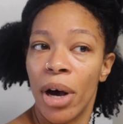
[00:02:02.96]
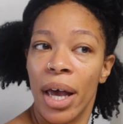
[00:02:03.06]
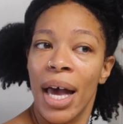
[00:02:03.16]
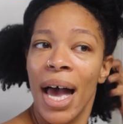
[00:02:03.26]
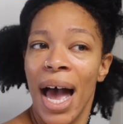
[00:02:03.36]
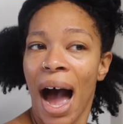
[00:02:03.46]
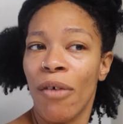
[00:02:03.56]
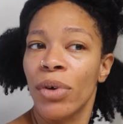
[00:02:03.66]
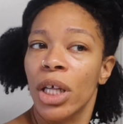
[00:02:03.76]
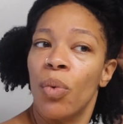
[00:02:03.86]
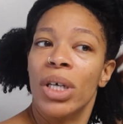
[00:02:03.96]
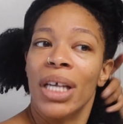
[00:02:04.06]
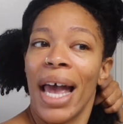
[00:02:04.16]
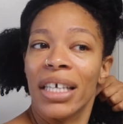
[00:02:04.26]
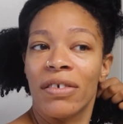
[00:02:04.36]
but I really
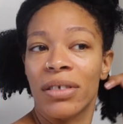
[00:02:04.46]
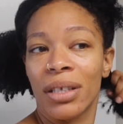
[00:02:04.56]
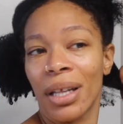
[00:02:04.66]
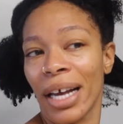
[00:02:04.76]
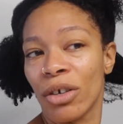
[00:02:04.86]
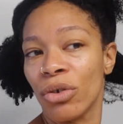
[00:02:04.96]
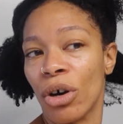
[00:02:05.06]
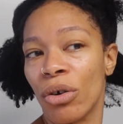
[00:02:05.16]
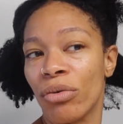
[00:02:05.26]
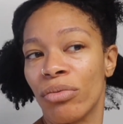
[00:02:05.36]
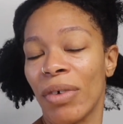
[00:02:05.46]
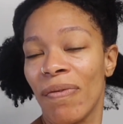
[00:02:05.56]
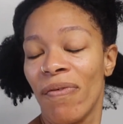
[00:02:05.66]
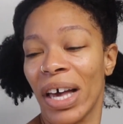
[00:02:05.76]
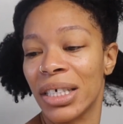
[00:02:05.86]
wasn't as like, you know,
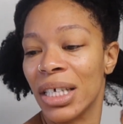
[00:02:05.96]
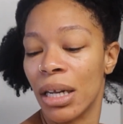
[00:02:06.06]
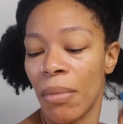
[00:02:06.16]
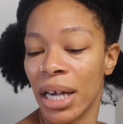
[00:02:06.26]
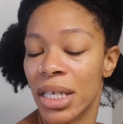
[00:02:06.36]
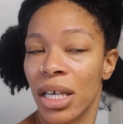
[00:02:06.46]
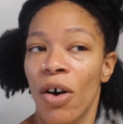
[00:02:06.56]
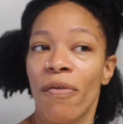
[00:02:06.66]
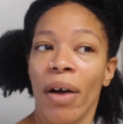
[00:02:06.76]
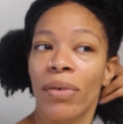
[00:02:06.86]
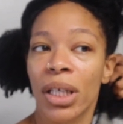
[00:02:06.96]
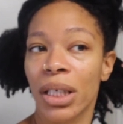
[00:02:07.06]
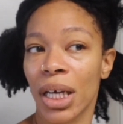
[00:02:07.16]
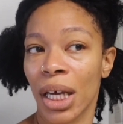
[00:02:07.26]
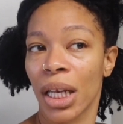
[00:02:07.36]
invested in myself. I really
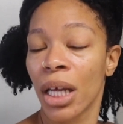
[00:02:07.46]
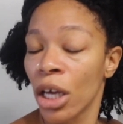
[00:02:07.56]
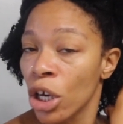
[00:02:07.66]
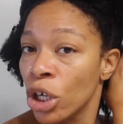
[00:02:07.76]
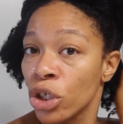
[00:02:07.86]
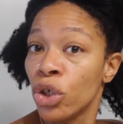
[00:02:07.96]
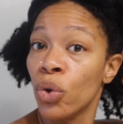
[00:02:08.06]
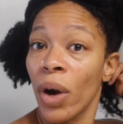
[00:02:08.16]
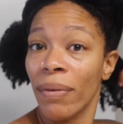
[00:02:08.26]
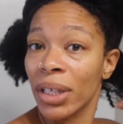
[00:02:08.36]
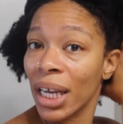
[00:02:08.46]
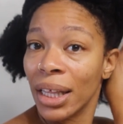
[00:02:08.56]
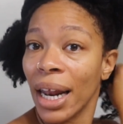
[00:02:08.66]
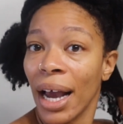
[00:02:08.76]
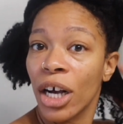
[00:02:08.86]
didn't do
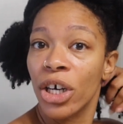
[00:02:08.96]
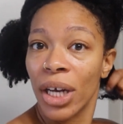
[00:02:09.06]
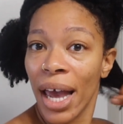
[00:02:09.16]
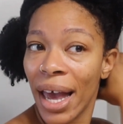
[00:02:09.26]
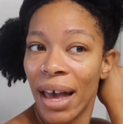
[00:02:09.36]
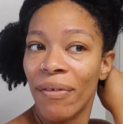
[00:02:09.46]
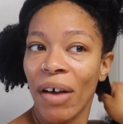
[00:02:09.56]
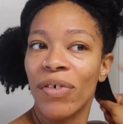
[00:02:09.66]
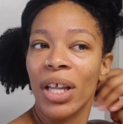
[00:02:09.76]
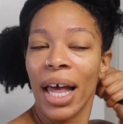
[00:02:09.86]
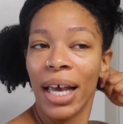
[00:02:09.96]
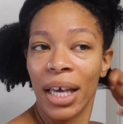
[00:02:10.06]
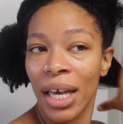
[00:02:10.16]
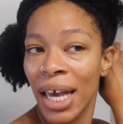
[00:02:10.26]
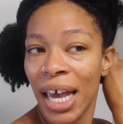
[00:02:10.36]
everything that I could have. I feel
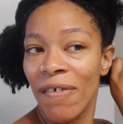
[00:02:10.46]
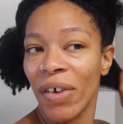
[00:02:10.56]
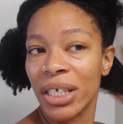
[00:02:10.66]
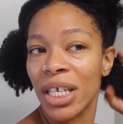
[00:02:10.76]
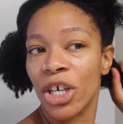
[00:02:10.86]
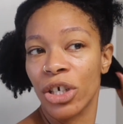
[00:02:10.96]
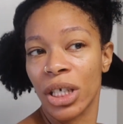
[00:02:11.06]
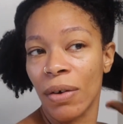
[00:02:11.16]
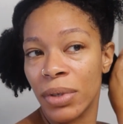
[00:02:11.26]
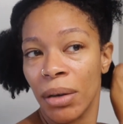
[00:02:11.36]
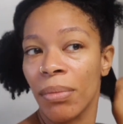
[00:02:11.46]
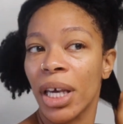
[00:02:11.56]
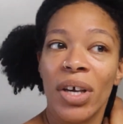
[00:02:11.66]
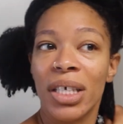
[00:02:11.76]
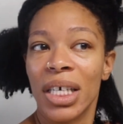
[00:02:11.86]
like investing in yourself to
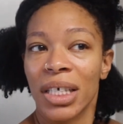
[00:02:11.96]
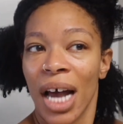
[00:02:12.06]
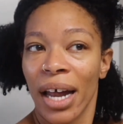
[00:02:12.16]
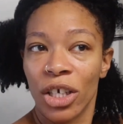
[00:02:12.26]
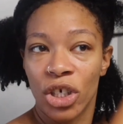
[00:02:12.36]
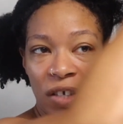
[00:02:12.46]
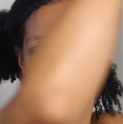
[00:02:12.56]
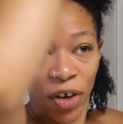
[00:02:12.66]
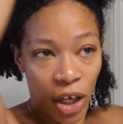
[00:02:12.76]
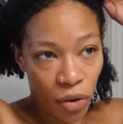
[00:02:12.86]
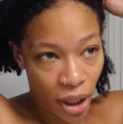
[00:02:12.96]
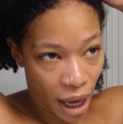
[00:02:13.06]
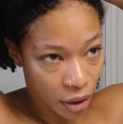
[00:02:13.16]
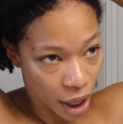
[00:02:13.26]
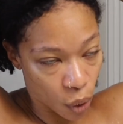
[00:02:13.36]
me is kind of just
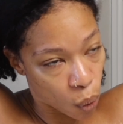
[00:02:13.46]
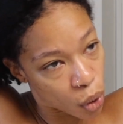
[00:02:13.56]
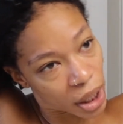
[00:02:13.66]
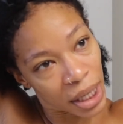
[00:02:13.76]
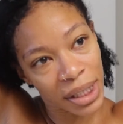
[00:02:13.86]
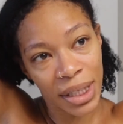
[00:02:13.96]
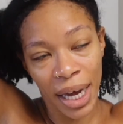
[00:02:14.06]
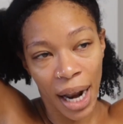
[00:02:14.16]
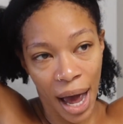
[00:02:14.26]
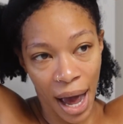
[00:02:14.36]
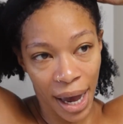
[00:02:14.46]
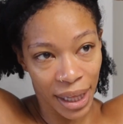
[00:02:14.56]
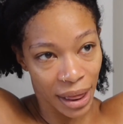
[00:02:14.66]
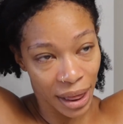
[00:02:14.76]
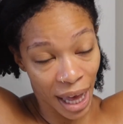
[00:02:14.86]
figuring out like what it is that
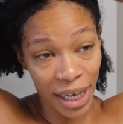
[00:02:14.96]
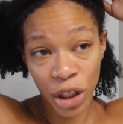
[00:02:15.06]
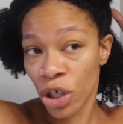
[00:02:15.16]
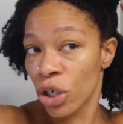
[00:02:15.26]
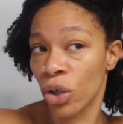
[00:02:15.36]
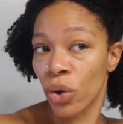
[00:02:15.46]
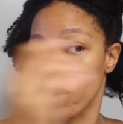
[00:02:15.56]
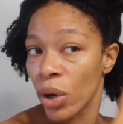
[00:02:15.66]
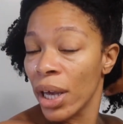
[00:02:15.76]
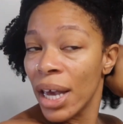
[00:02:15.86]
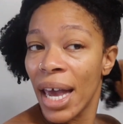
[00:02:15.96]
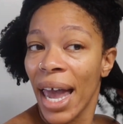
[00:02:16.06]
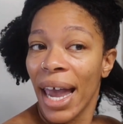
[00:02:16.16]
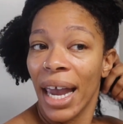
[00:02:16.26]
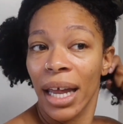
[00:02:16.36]
I like to do
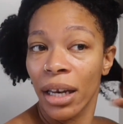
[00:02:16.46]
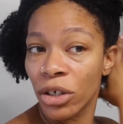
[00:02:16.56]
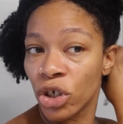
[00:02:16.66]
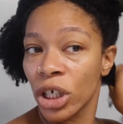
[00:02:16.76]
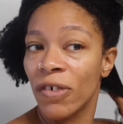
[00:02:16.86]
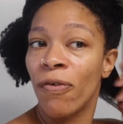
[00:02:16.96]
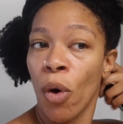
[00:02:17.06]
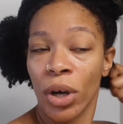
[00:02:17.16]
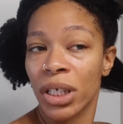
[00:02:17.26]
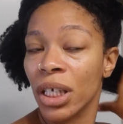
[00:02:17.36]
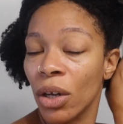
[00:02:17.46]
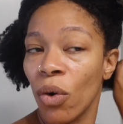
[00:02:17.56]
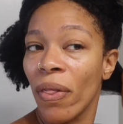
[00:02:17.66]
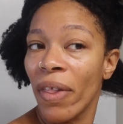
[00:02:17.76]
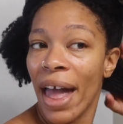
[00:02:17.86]
and just focusing
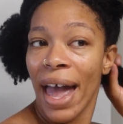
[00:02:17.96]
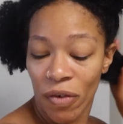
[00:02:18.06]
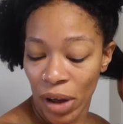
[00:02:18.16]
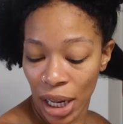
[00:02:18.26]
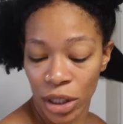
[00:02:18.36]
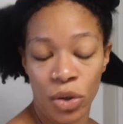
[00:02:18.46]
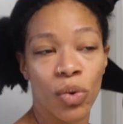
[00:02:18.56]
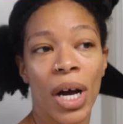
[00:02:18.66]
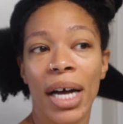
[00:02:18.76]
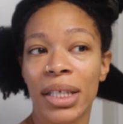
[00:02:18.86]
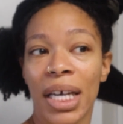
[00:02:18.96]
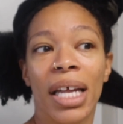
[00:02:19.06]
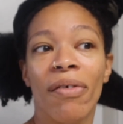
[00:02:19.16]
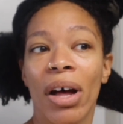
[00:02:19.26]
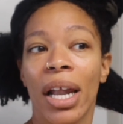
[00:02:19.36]
on that. So if I like to do
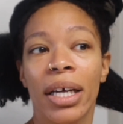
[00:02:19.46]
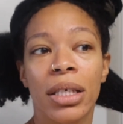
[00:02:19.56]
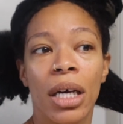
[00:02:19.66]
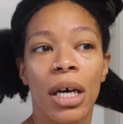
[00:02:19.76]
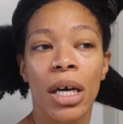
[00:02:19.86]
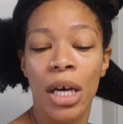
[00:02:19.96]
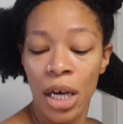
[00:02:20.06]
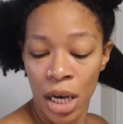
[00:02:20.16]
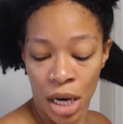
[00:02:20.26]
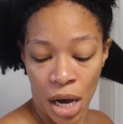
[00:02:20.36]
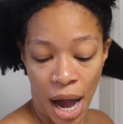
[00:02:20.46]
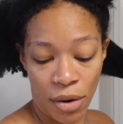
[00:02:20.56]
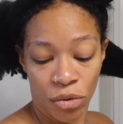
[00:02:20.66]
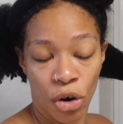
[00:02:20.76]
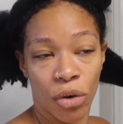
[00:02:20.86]
content, if I like to,
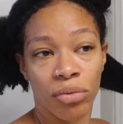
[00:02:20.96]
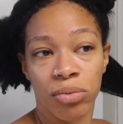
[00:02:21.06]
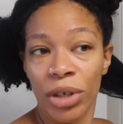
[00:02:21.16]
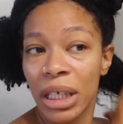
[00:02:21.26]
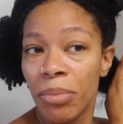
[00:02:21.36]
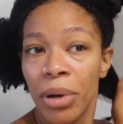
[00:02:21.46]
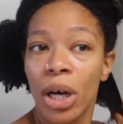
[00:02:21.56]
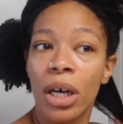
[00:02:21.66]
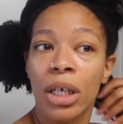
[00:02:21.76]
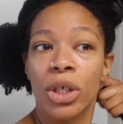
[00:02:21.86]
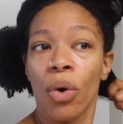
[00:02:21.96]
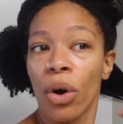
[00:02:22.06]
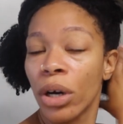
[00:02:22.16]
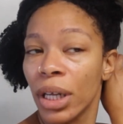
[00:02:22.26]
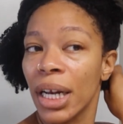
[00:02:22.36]
I don't know, read books
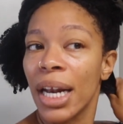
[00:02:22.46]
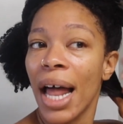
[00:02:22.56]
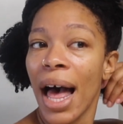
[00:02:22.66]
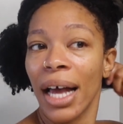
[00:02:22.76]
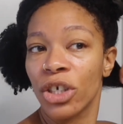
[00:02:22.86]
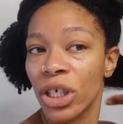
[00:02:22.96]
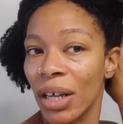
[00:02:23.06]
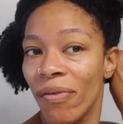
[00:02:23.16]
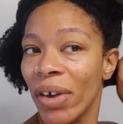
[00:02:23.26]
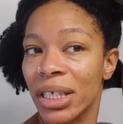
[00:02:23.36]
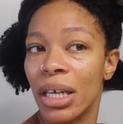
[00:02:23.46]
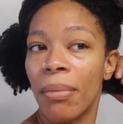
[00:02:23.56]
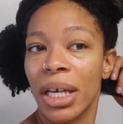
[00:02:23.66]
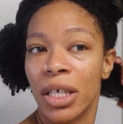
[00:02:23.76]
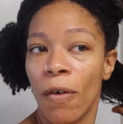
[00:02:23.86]
or da da da, just investing
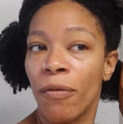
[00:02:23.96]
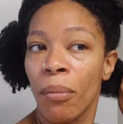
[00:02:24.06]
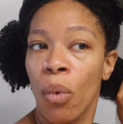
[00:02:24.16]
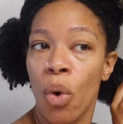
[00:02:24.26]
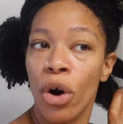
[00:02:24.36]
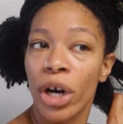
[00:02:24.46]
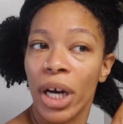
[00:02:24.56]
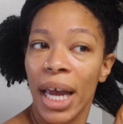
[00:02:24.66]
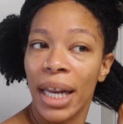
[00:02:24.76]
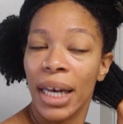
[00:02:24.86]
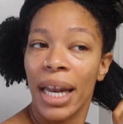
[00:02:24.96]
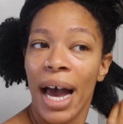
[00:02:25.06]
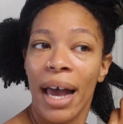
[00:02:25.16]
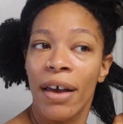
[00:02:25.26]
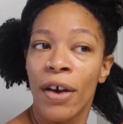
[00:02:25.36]
in myself more and
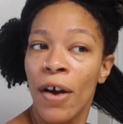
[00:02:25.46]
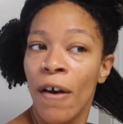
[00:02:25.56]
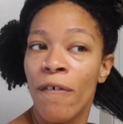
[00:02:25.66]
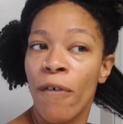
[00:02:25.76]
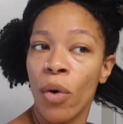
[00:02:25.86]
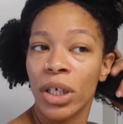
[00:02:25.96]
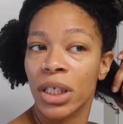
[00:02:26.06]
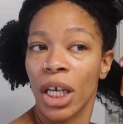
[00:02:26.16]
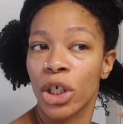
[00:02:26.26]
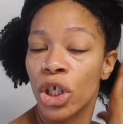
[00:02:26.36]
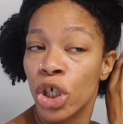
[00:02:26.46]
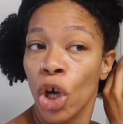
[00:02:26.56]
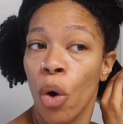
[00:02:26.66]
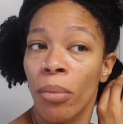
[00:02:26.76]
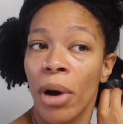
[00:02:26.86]
not focusing
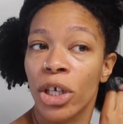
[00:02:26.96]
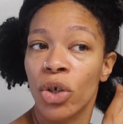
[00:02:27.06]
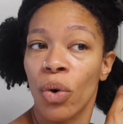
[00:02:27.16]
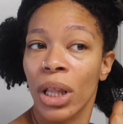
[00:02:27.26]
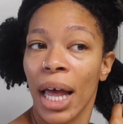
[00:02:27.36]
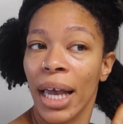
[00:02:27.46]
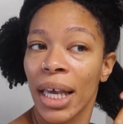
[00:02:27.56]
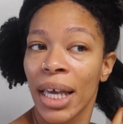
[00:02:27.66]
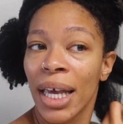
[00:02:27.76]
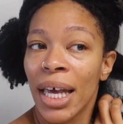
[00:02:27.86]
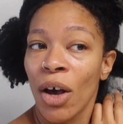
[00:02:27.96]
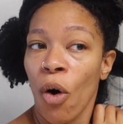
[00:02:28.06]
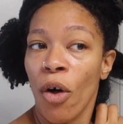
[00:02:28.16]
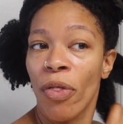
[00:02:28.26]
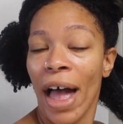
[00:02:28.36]
so much on like
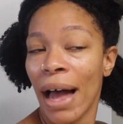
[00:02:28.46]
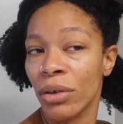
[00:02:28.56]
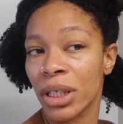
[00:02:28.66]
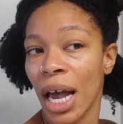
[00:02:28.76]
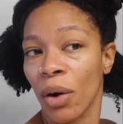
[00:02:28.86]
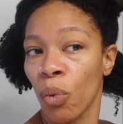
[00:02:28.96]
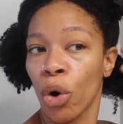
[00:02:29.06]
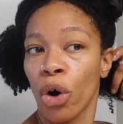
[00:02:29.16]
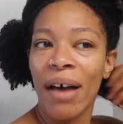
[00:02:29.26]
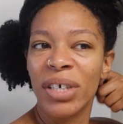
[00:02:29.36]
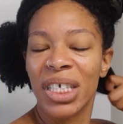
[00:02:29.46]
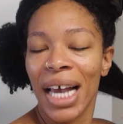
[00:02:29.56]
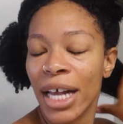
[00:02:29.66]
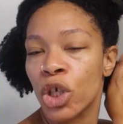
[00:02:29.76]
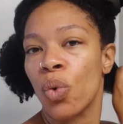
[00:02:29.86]
the outside world.
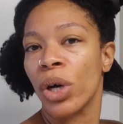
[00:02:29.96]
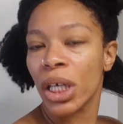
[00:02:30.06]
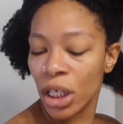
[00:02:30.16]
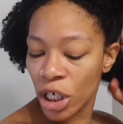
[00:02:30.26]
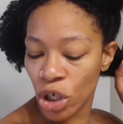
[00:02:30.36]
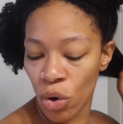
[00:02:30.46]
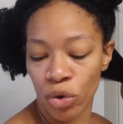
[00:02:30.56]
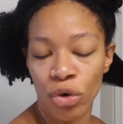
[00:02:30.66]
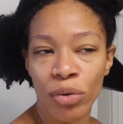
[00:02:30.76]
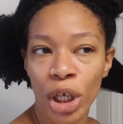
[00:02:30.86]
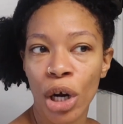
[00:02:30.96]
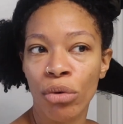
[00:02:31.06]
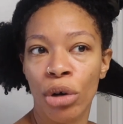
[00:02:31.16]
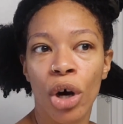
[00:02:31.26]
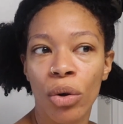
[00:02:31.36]
Obviously at 20 years old, you really
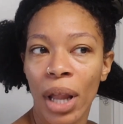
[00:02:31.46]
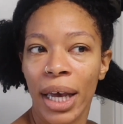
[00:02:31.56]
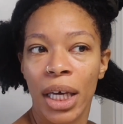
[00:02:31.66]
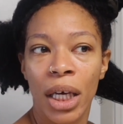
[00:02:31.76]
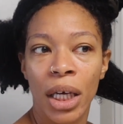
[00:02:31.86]
don't know like